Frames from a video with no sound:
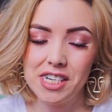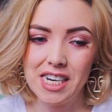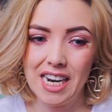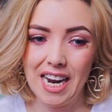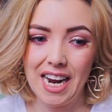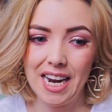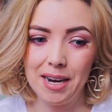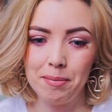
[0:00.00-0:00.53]

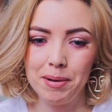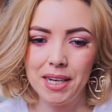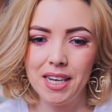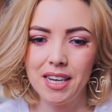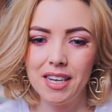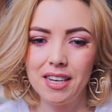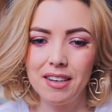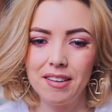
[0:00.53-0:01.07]
today
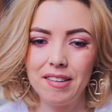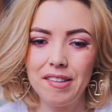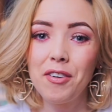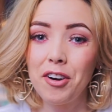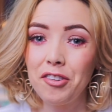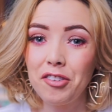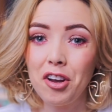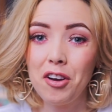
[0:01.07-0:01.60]
because
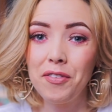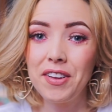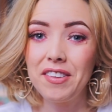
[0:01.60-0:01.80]
first off,